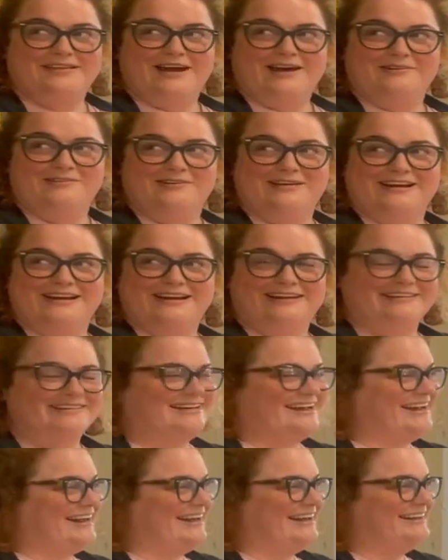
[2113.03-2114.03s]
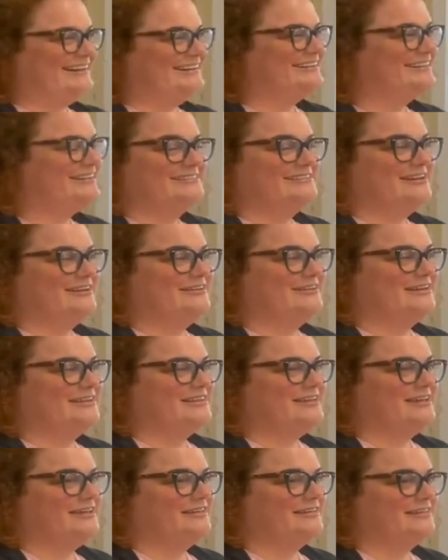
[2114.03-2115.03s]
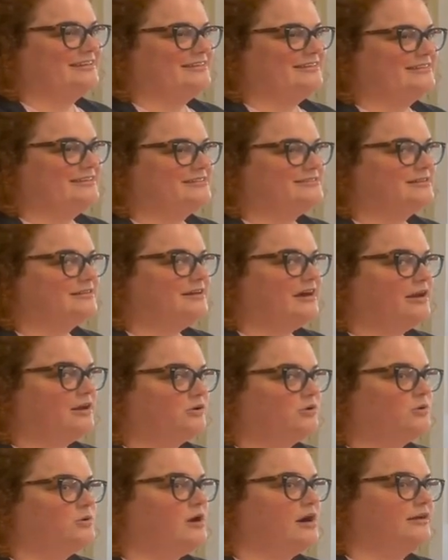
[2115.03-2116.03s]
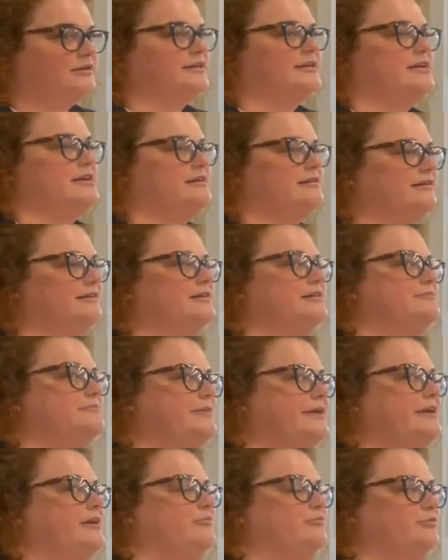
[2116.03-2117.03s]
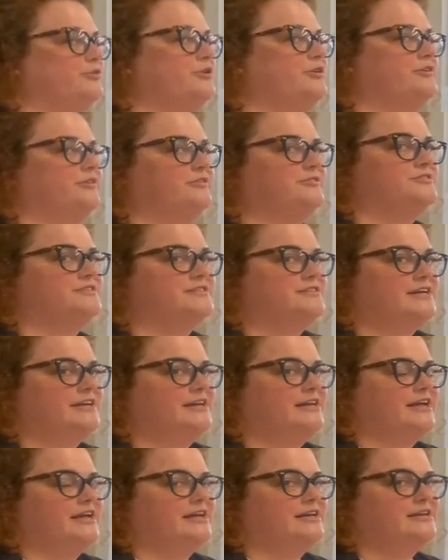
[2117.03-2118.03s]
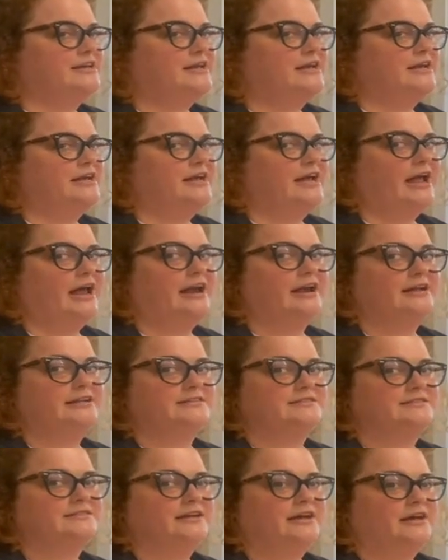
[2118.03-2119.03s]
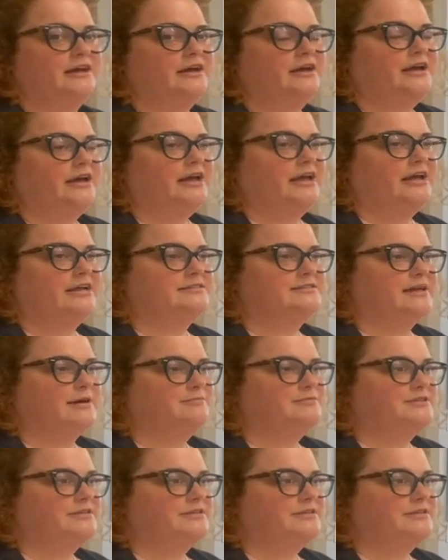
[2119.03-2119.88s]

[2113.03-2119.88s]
Figured that one out, yeah. No, I think there's a lot of quality art being produced in Indy, and it's up